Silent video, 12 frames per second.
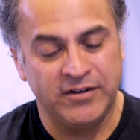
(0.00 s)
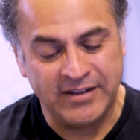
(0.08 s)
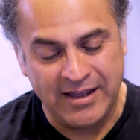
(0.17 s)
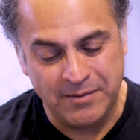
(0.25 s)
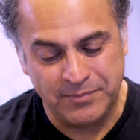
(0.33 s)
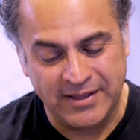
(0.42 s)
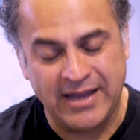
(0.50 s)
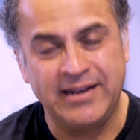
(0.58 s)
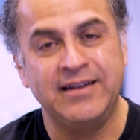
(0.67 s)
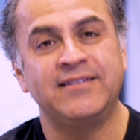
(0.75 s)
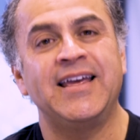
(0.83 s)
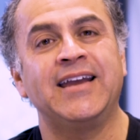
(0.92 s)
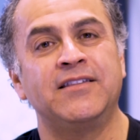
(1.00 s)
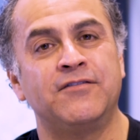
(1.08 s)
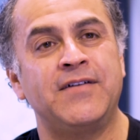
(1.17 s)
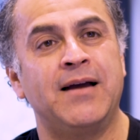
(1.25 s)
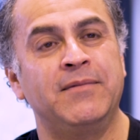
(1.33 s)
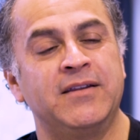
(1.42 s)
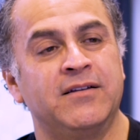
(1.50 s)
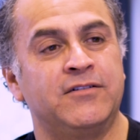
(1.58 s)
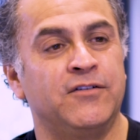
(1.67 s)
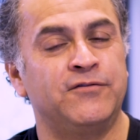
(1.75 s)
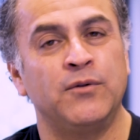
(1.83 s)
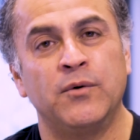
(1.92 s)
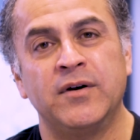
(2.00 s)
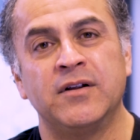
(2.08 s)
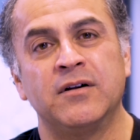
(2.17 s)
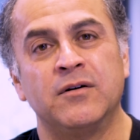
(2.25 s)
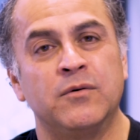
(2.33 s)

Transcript: time planning taking the family to Florida